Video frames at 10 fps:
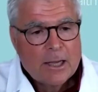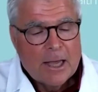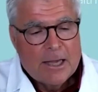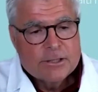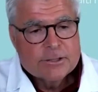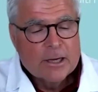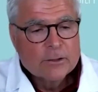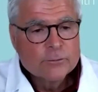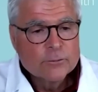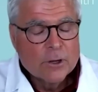A
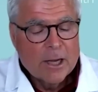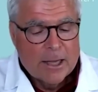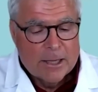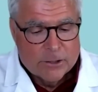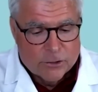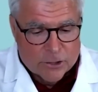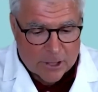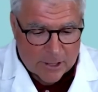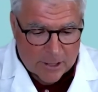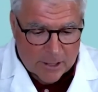stands for age,
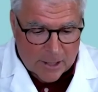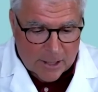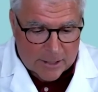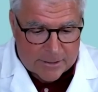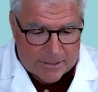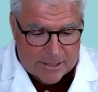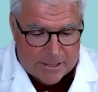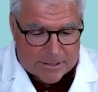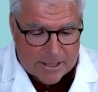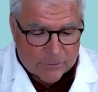uh, D
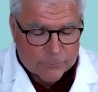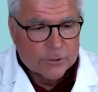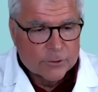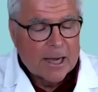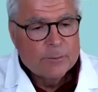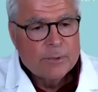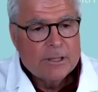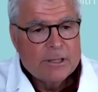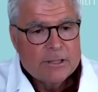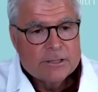stands for
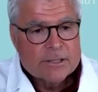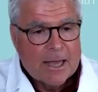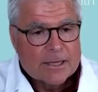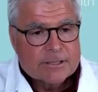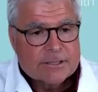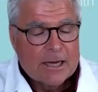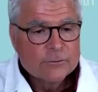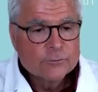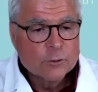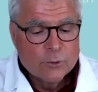diabetes, S
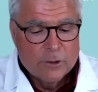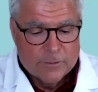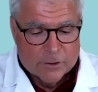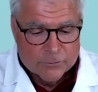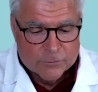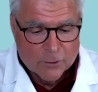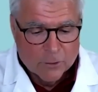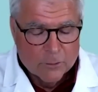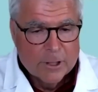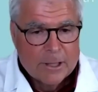stands for previous
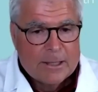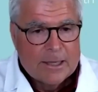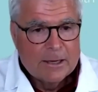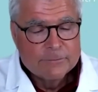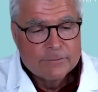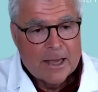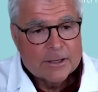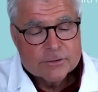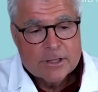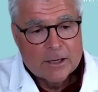stroke, and
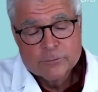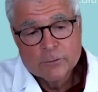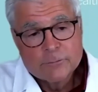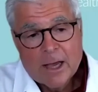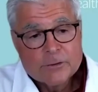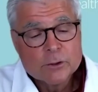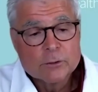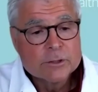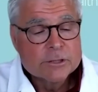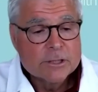VASc stands for
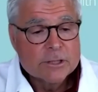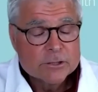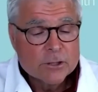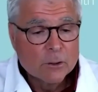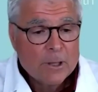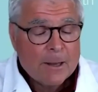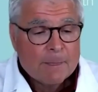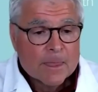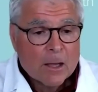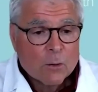vascular disease. So
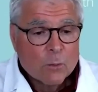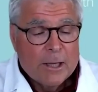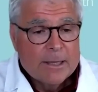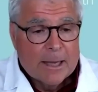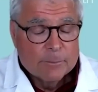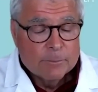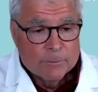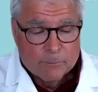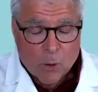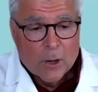we get
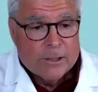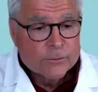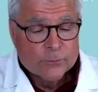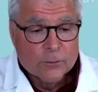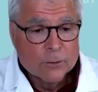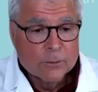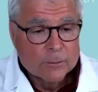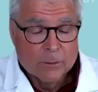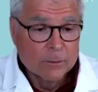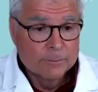points for,
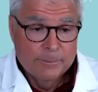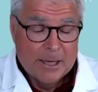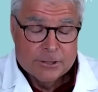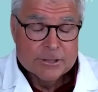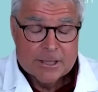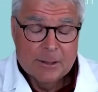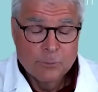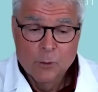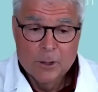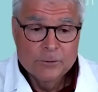or patients get
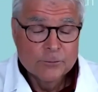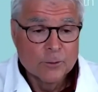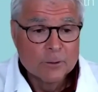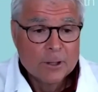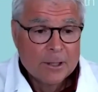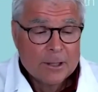points for,